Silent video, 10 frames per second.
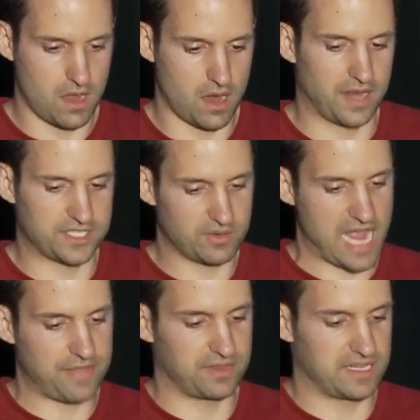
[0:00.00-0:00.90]
All right, so
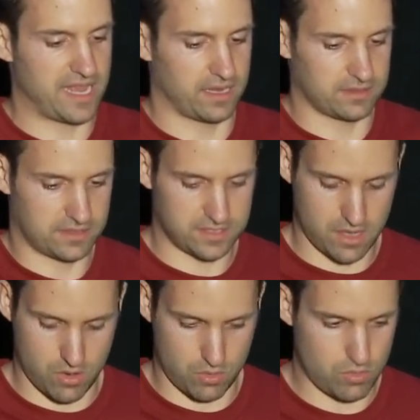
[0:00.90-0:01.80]
gathering the data.
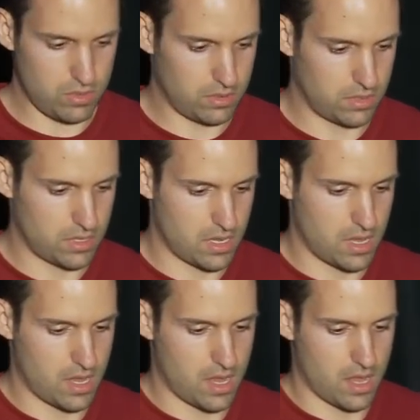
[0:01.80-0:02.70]
So
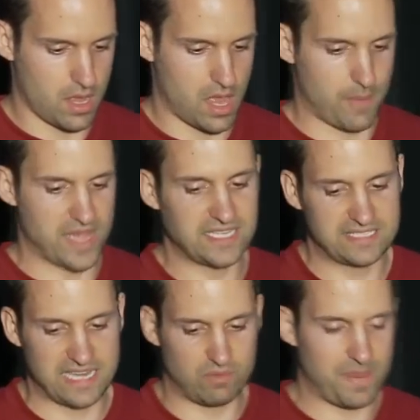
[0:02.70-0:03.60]
as I
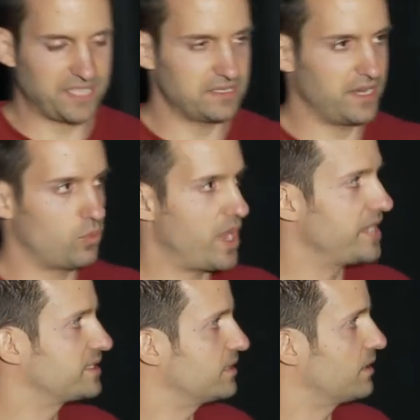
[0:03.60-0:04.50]
said, we basically need a
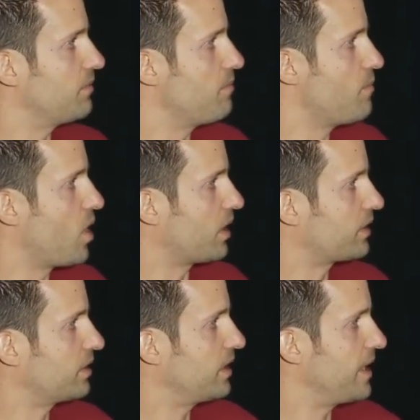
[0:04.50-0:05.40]
way to
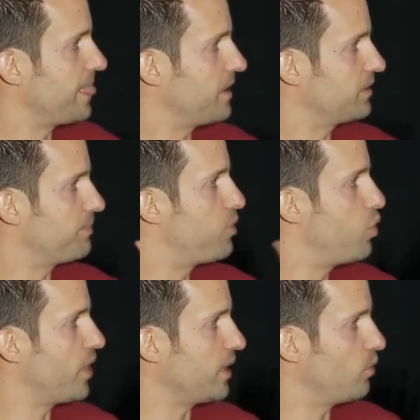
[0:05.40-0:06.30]
mark the
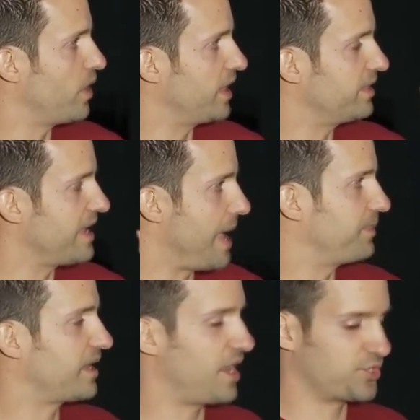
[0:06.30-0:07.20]
point when the
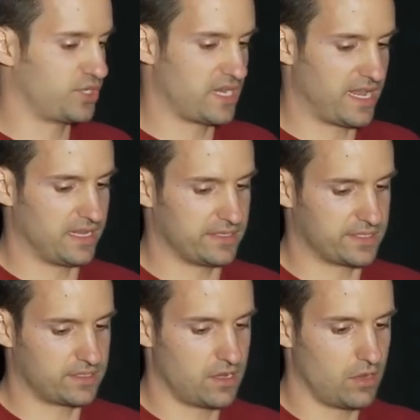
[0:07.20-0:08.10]
application
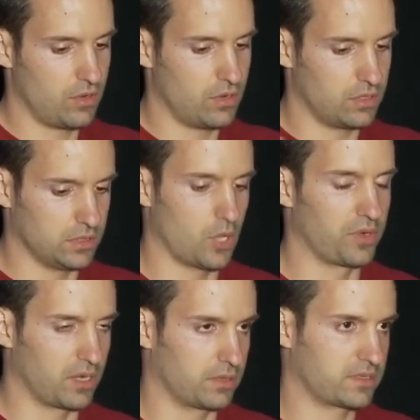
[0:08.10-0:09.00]
is loaded